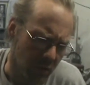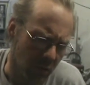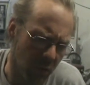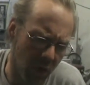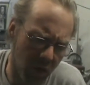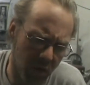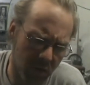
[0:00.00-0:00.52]

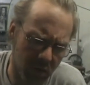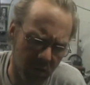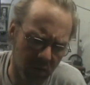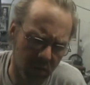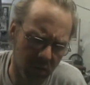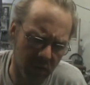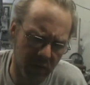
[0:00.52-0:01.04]
Well,
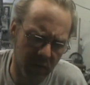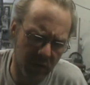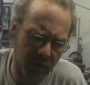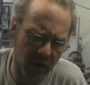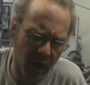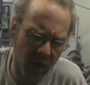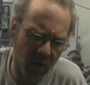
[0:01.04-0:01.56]

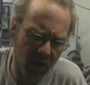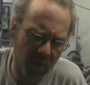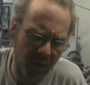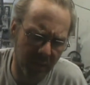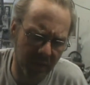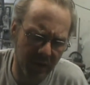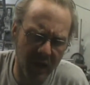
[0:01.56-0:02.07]
now
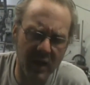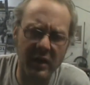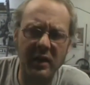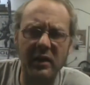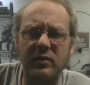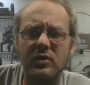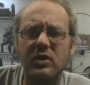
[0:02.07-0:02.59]
my
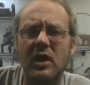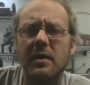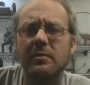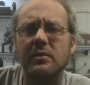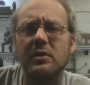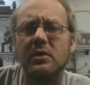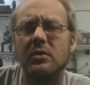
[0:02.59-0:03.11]
mechanic has a
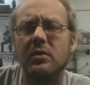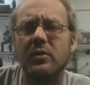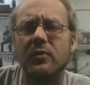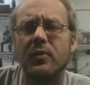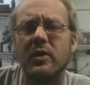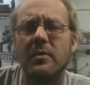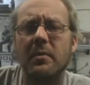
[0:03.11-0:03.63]
job to do, and a
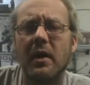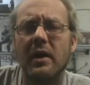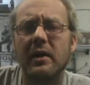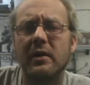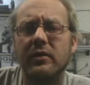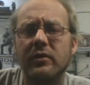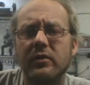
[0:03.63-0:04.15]
friend of
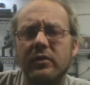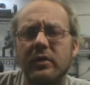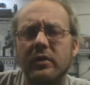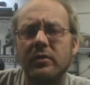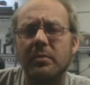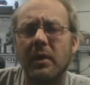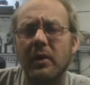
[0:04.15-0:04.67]
mine
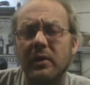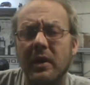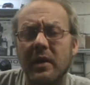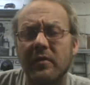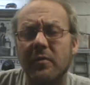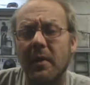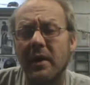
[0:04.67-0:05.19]
is bailed
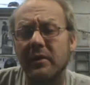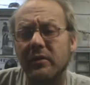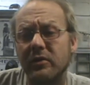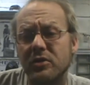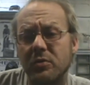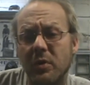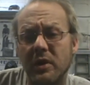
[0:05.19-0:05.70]
out of a bad
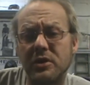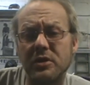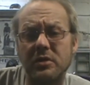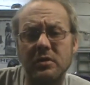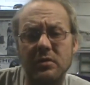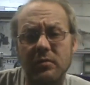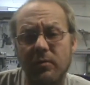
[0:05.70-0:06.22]

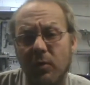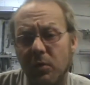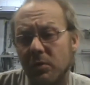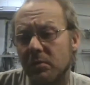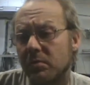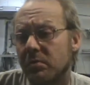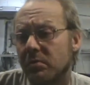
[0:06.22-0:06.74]
situation
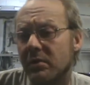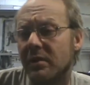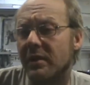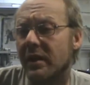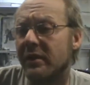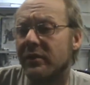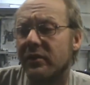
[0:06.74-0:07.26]
for
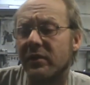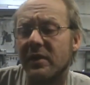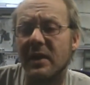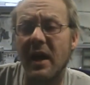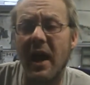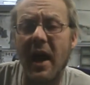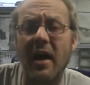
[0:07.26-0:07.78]
less
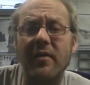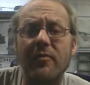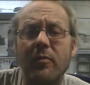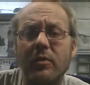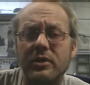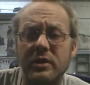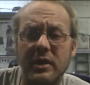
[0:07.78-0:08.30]
than
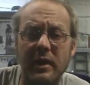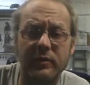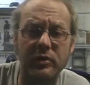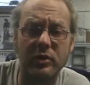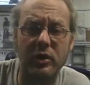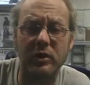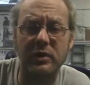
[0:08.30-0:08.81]
half what she'd have
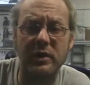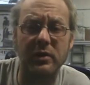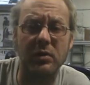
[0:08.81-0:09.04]
to charge that